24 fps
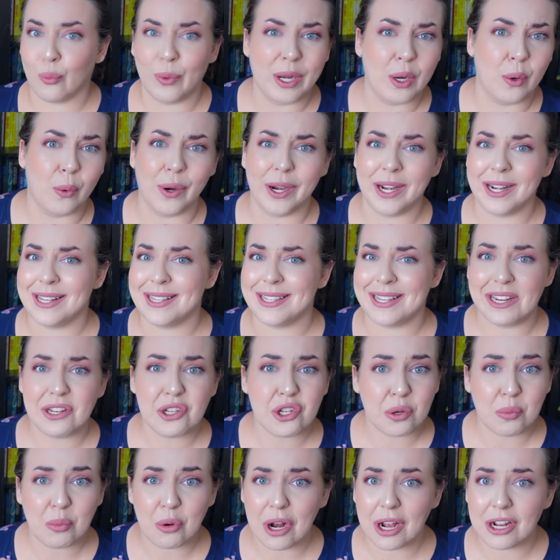
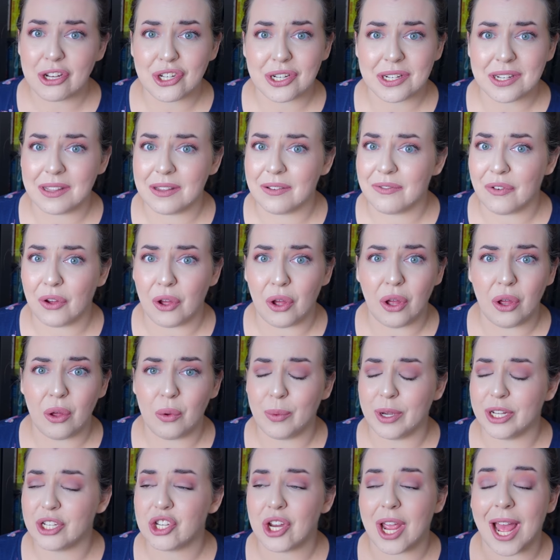reorganization project in the
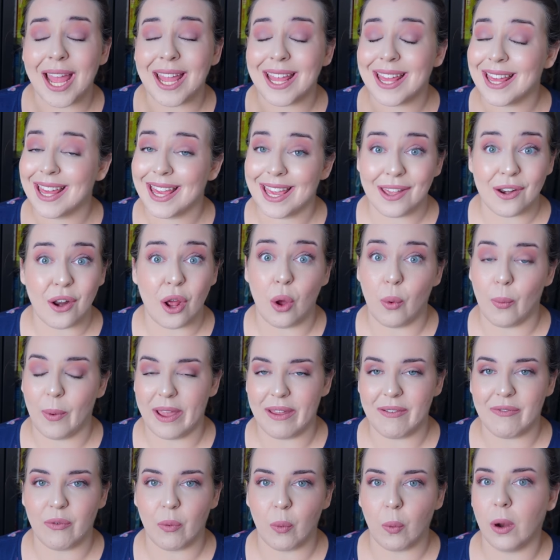fall, which I cannot
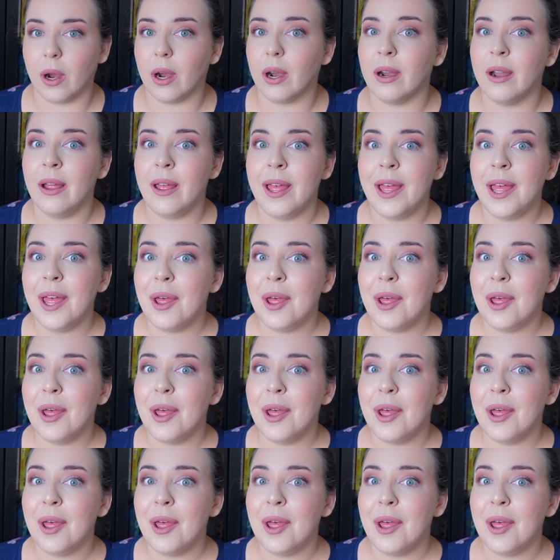wait for.